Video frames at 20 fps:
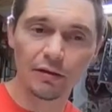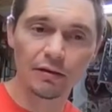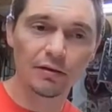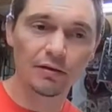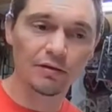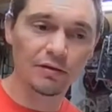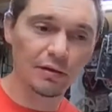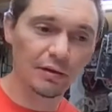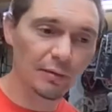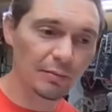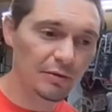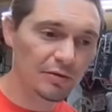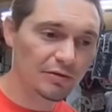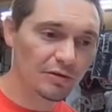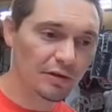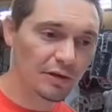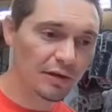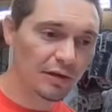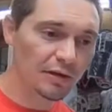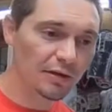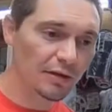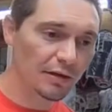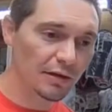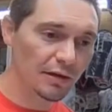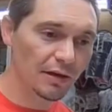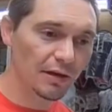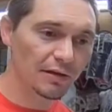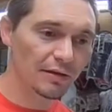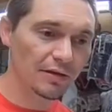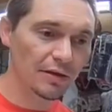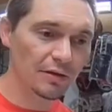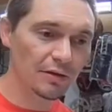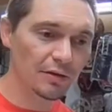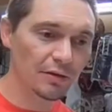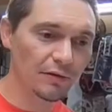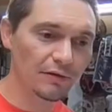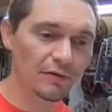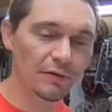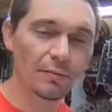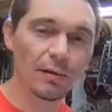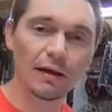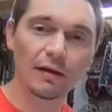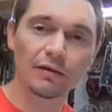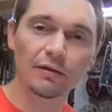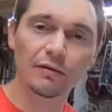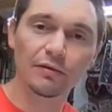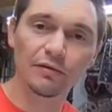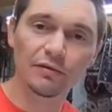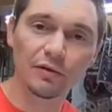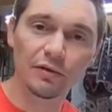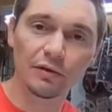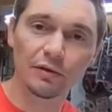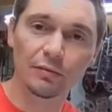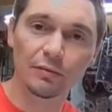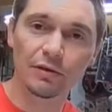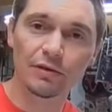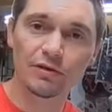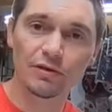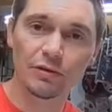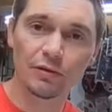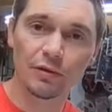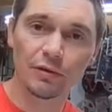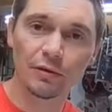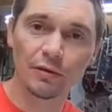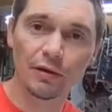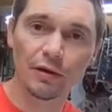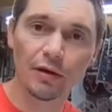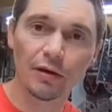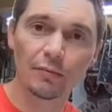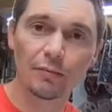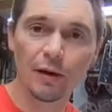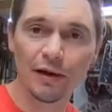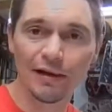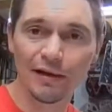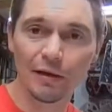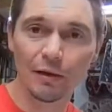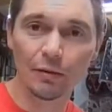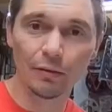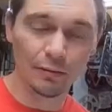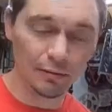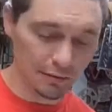Your telemetry, it'll tell you if you're about to lose signal with your radio.